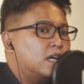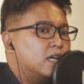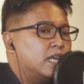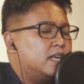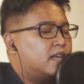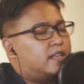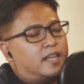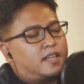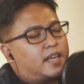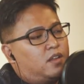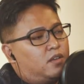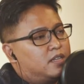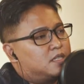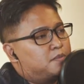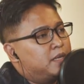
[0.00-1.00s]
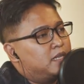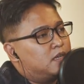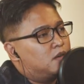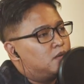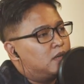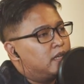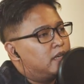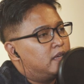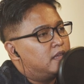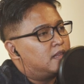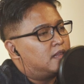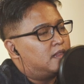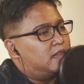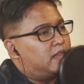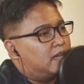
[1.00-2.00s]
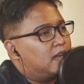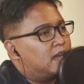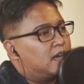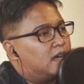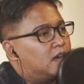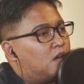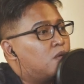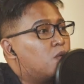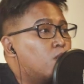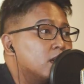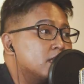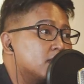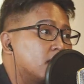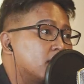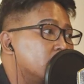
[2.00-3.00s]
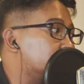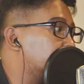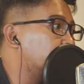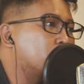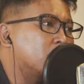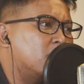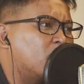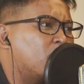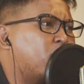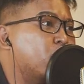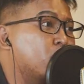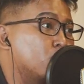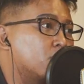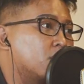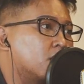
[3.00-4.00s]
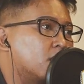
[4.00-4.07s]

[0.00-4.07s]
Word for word: it that cannot just be the only thing lah. Or worse, uh, Insta-worthy food.